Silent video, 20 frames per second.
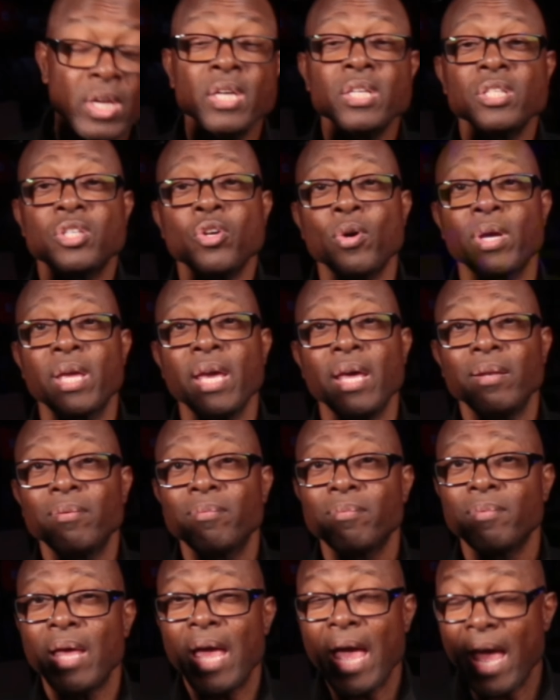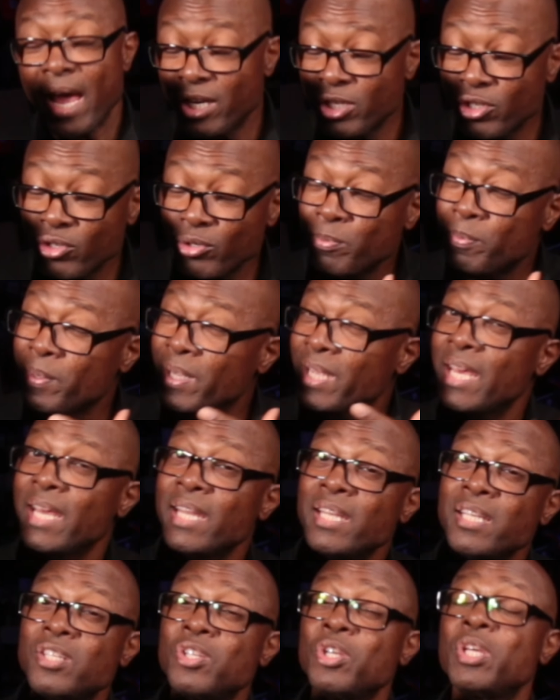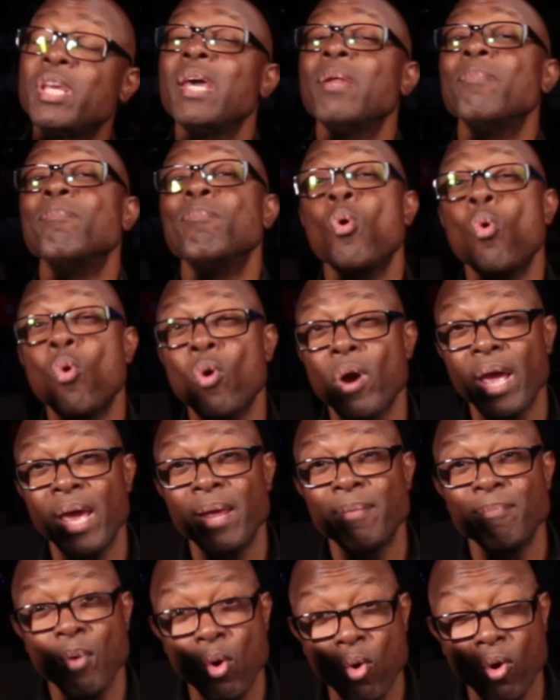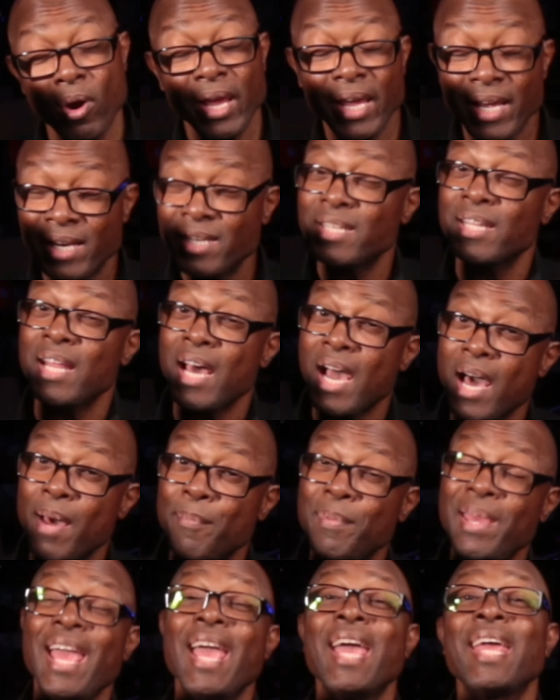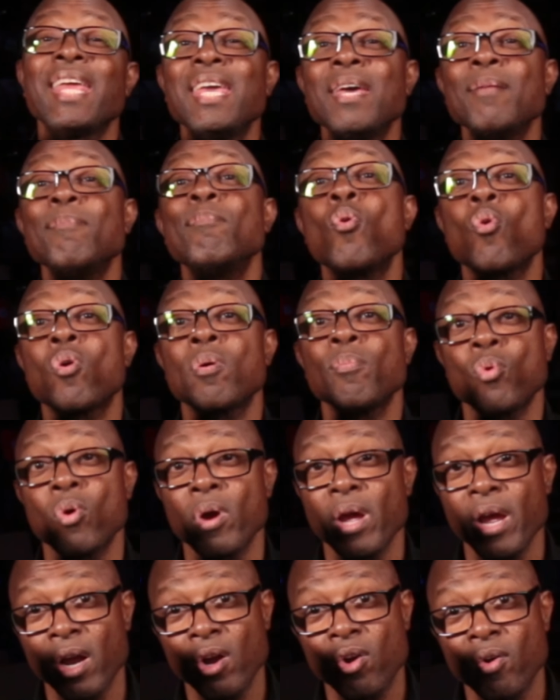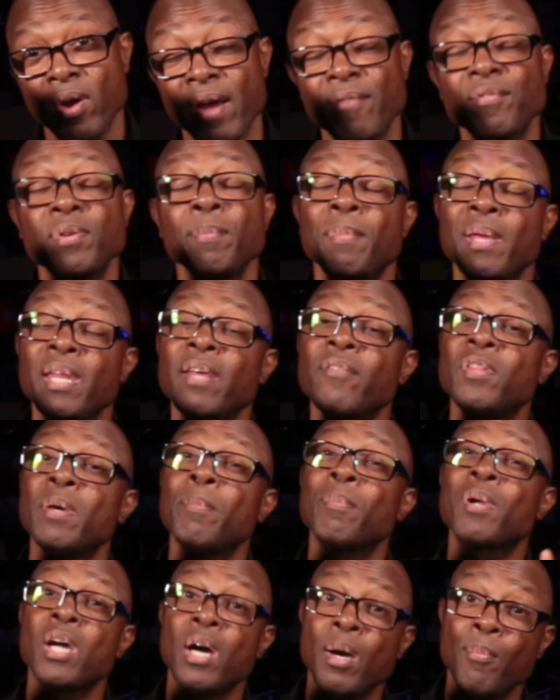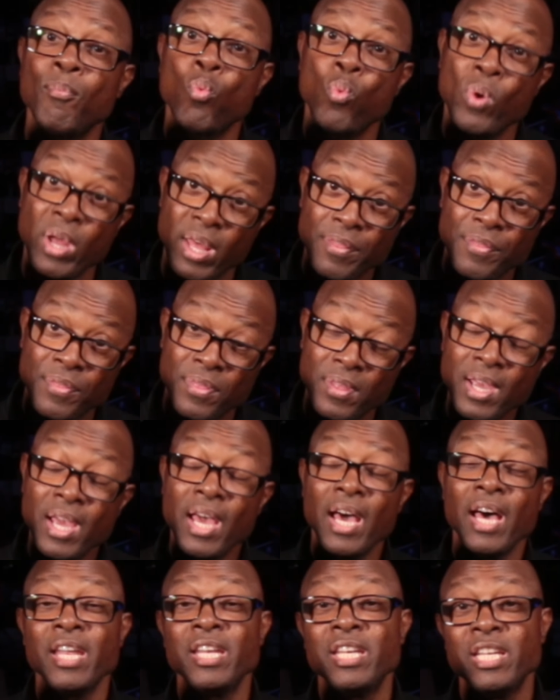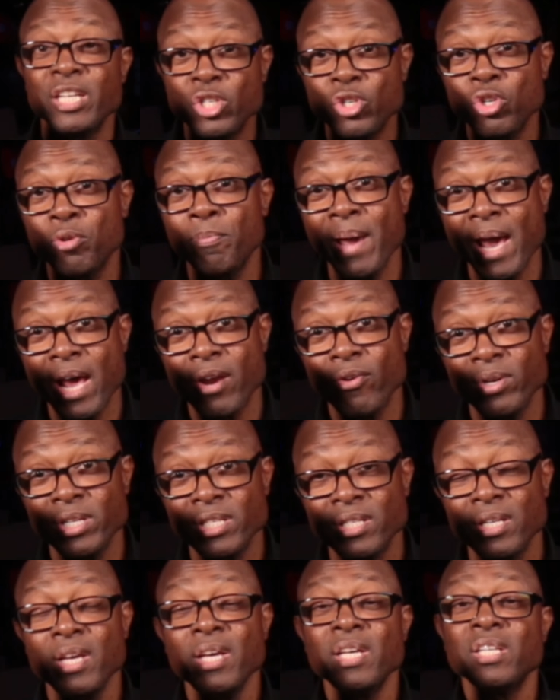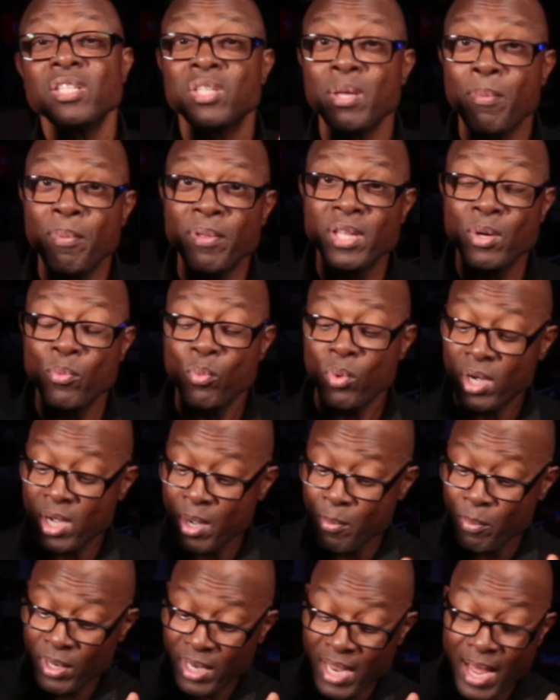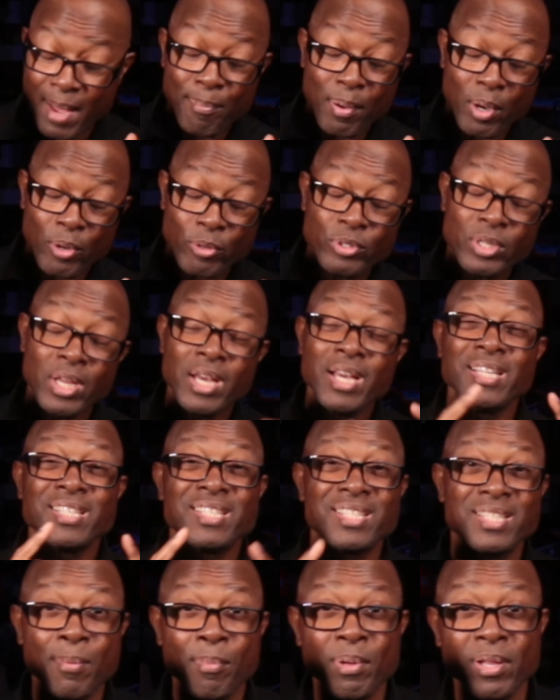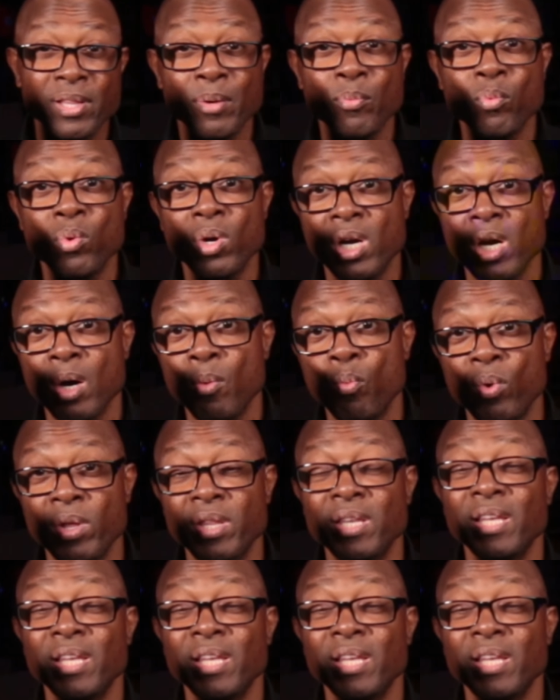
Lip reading: So again, as you begin to get more and more into the hobby and get more and more aircraft, and many of them come with additional batteries, some of them will come with LiPos, some of them will come with